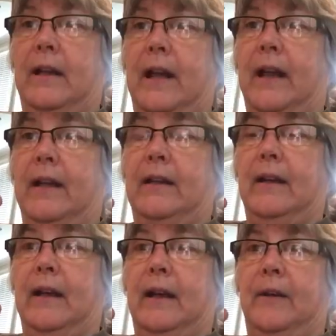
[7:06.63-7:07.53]
And I,
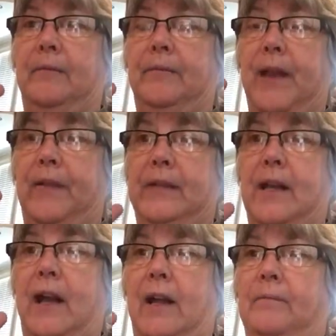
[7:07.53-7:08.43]
um, at that
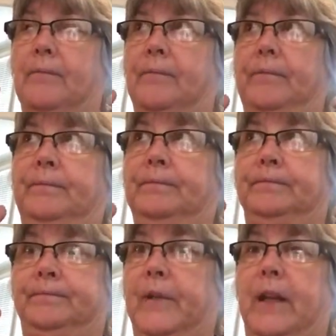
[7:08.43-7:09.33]
time,
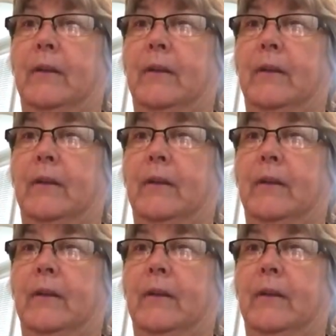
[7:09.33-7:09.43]
I,